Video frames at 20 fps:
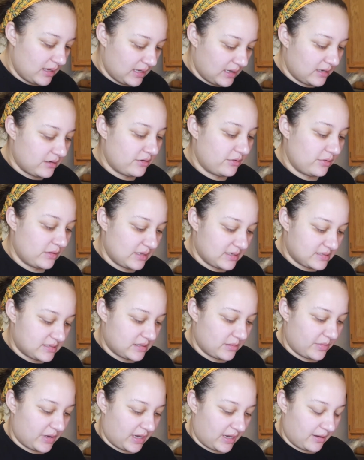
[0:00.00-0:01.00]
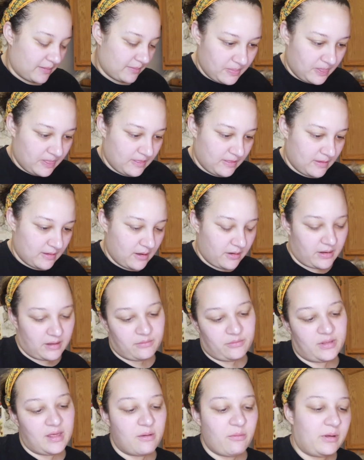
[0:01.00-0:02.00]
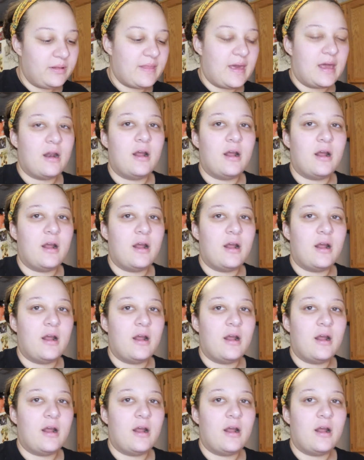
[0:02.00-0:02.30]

and do this to me. Okay, well that wasn't that